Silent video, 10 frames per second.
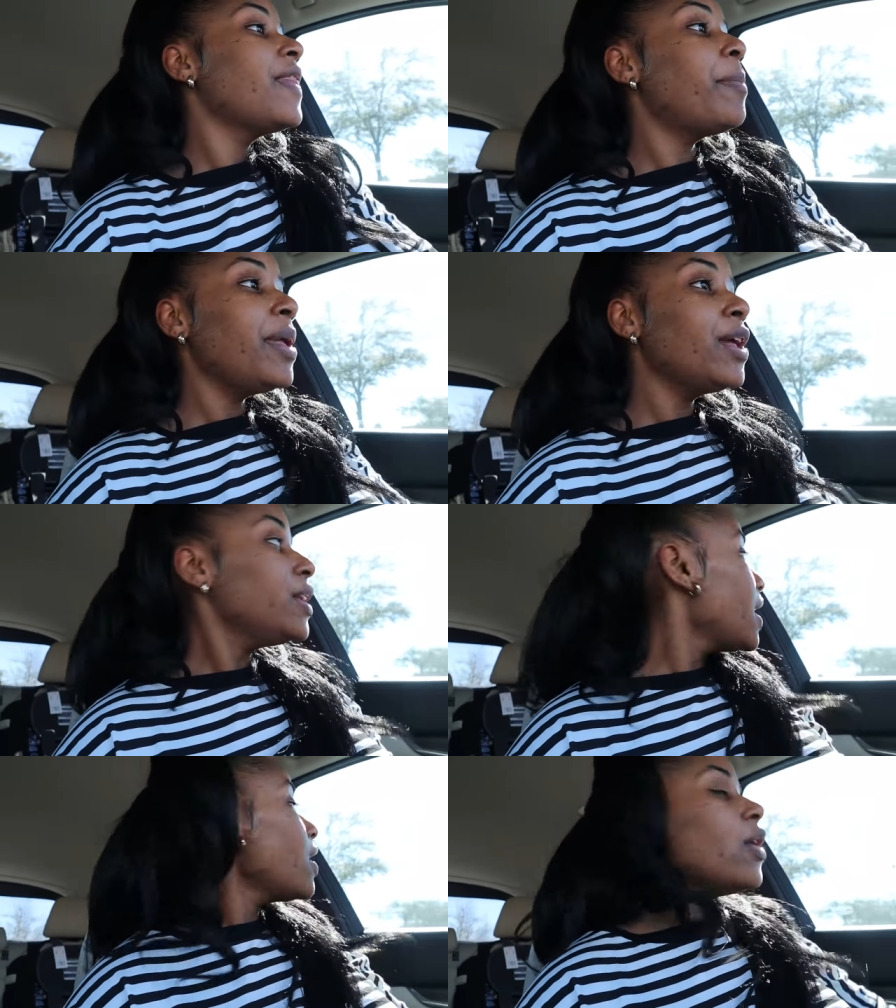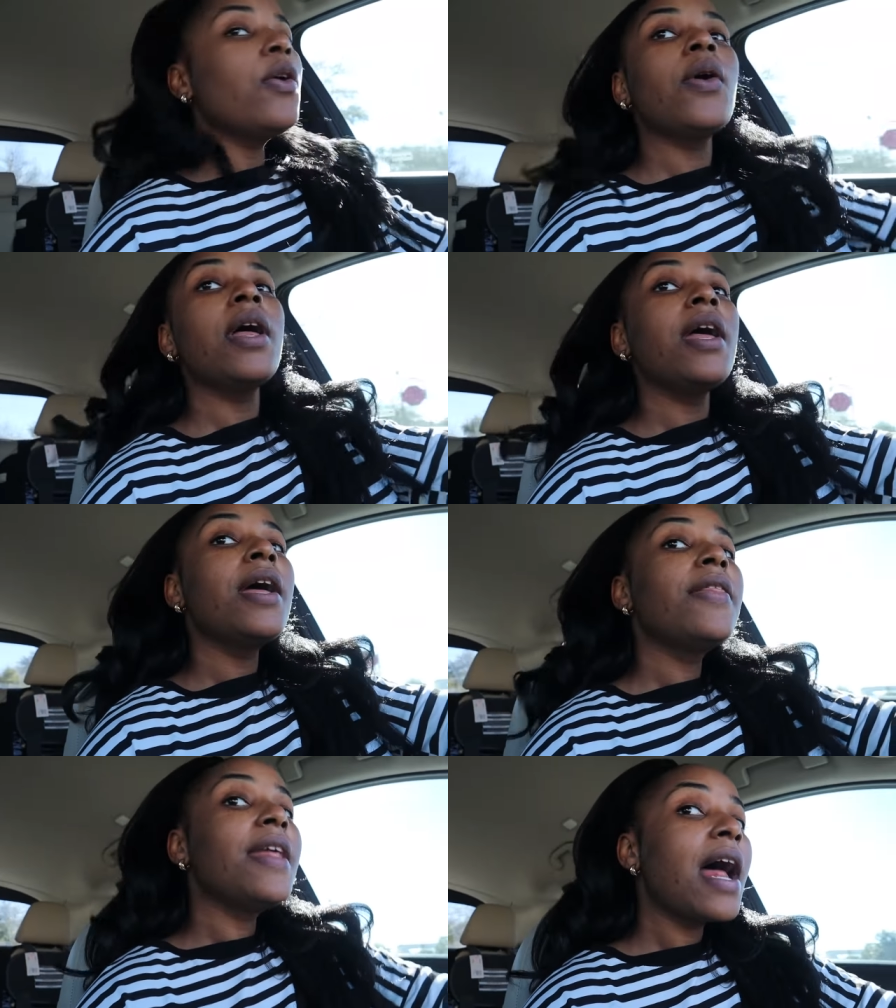the pillow
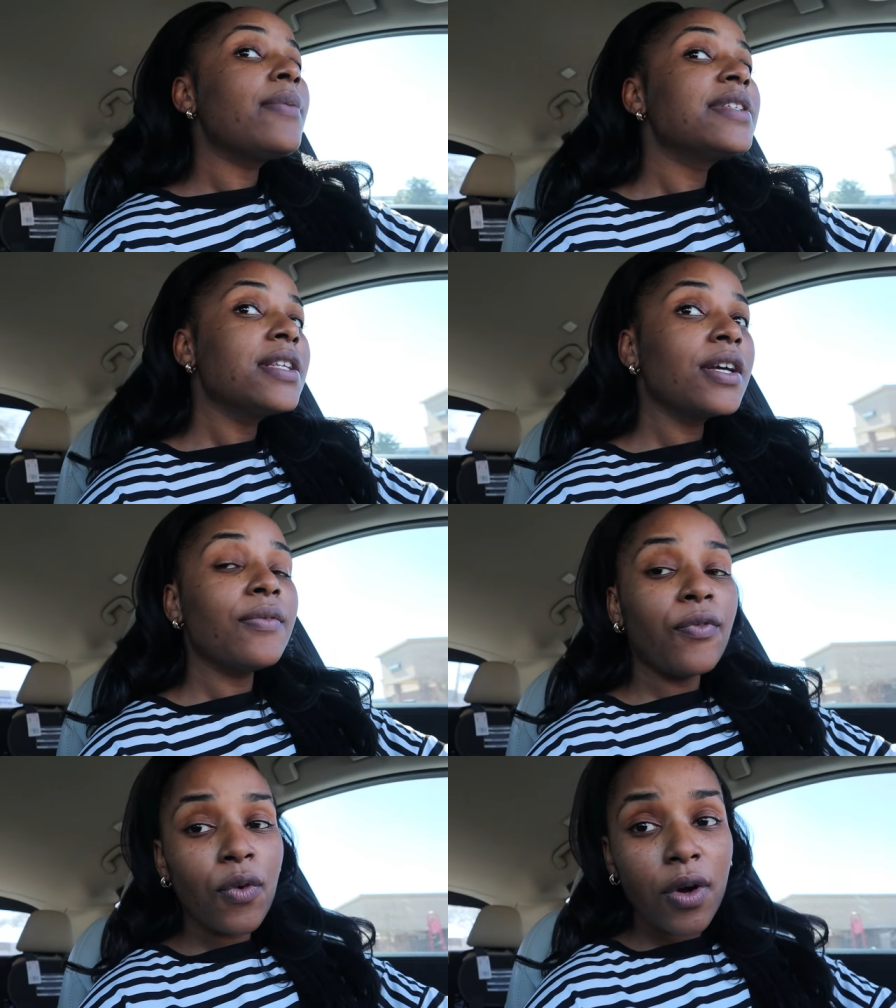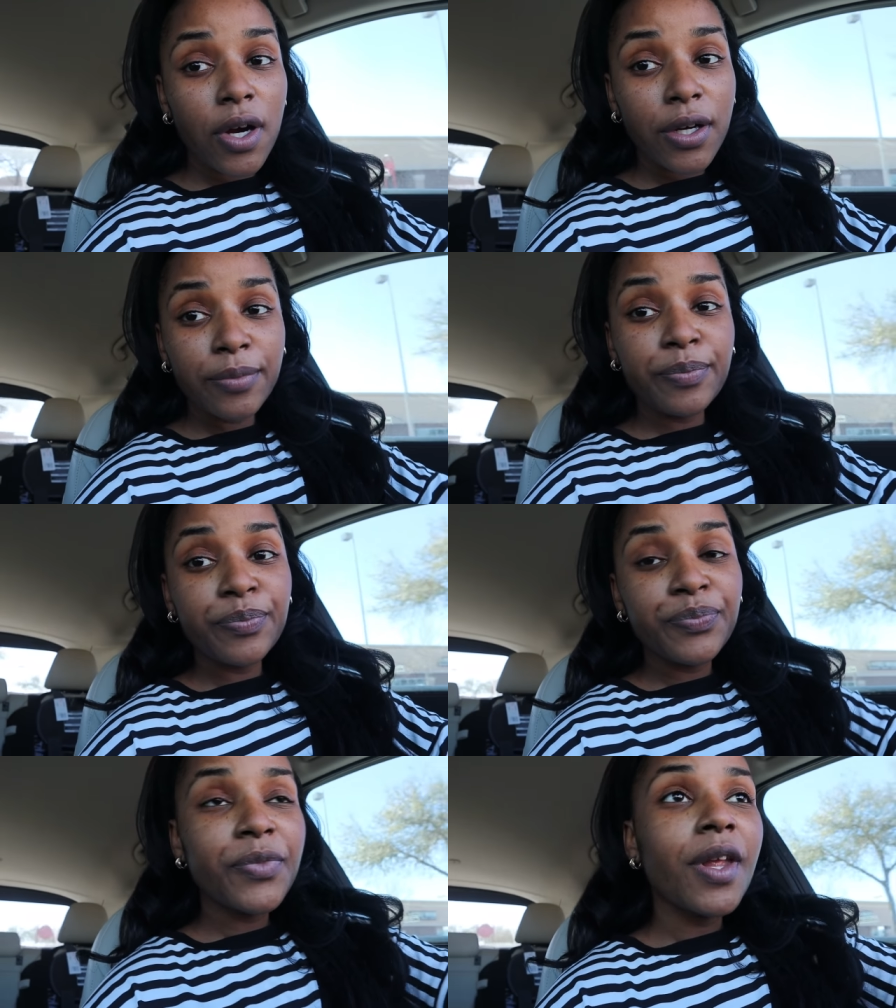that I was looking for,
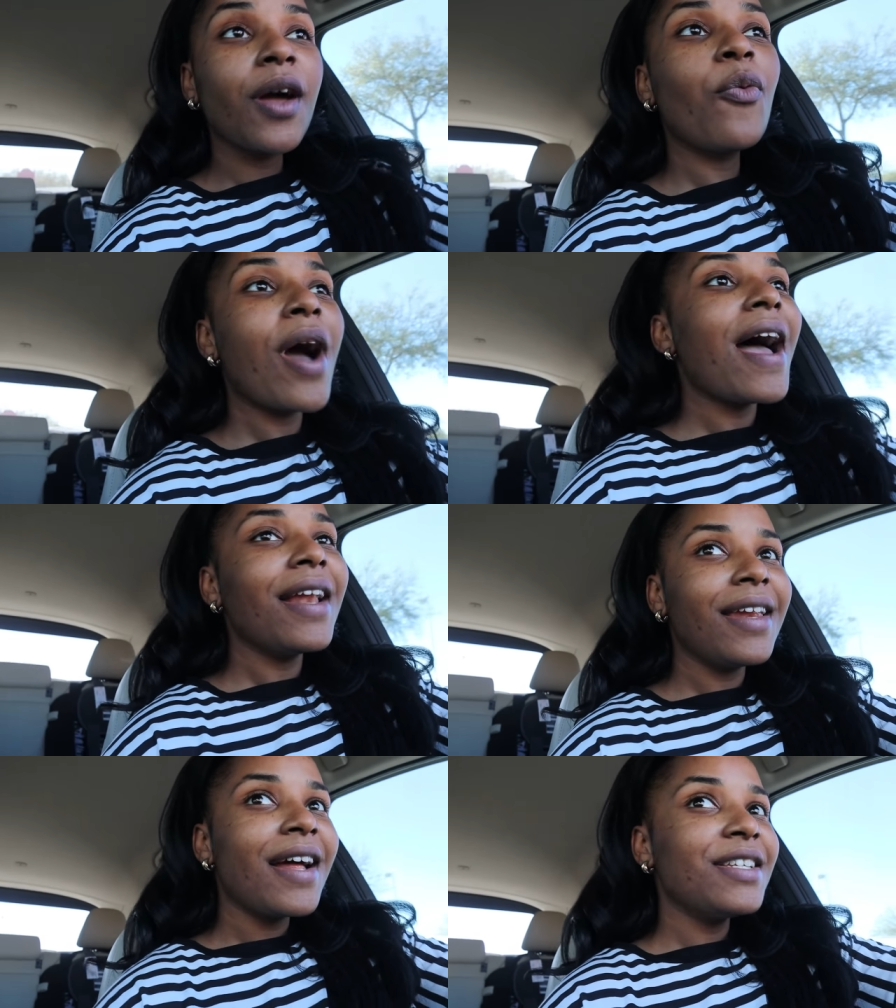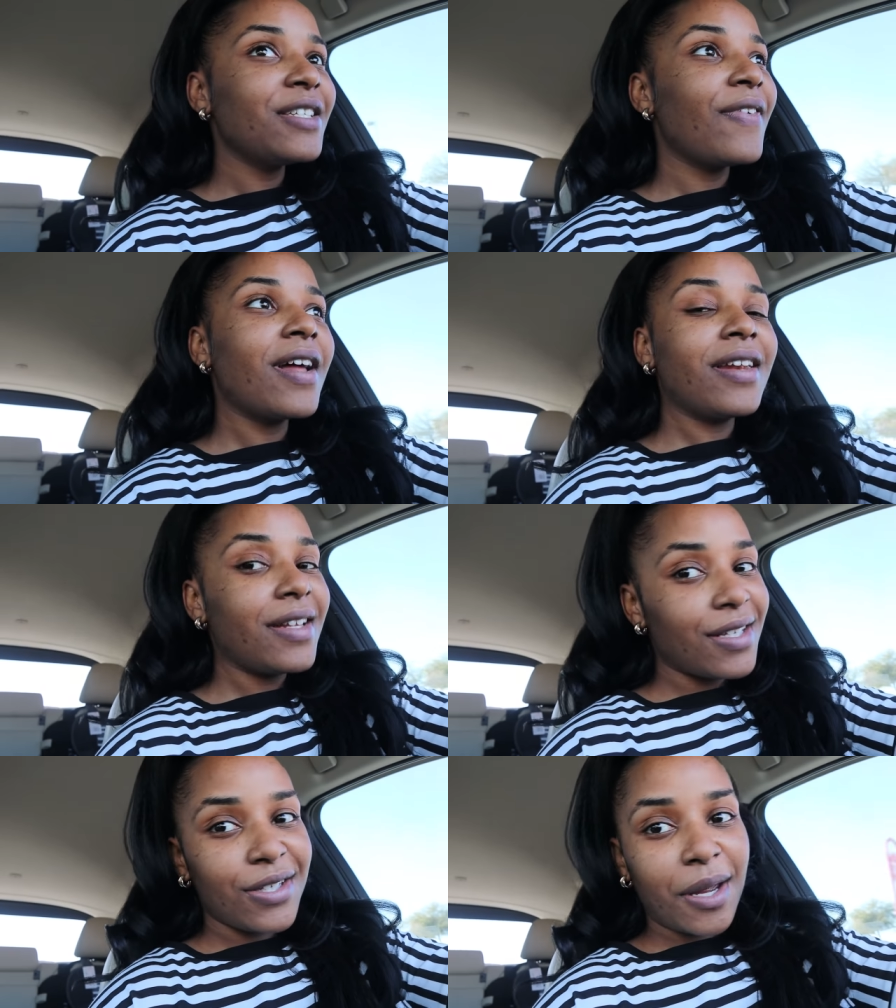why did I just find it
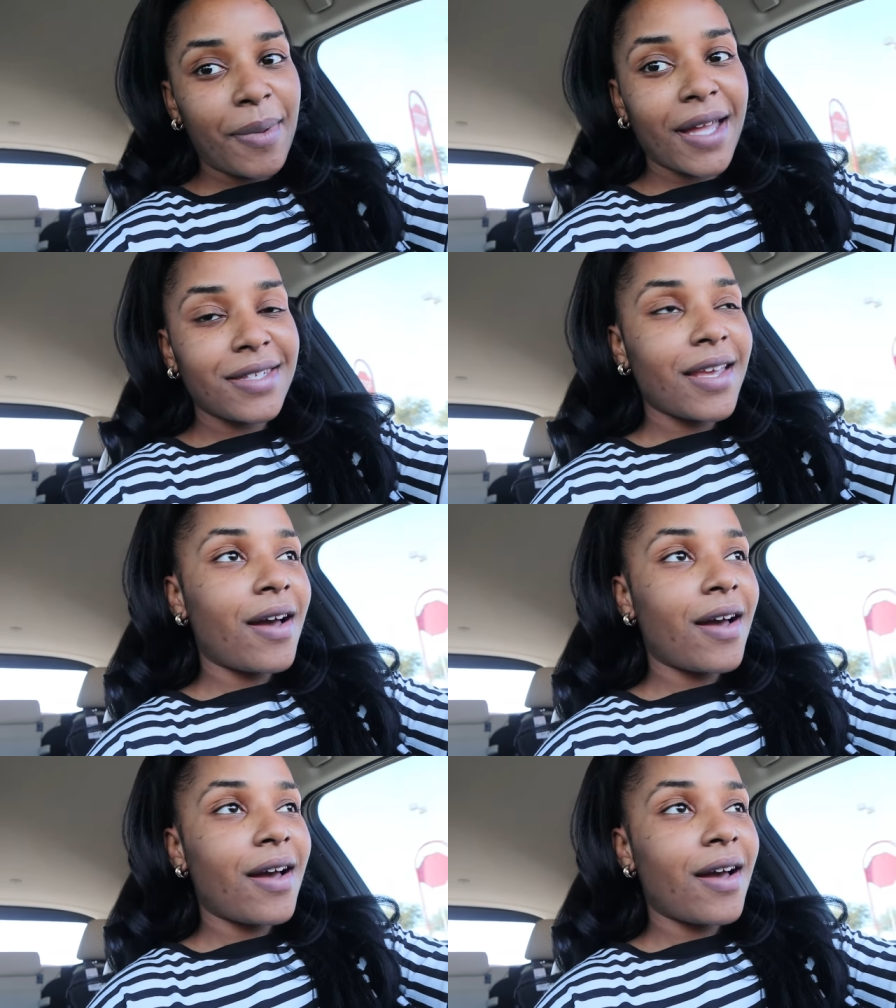at T J Maxx,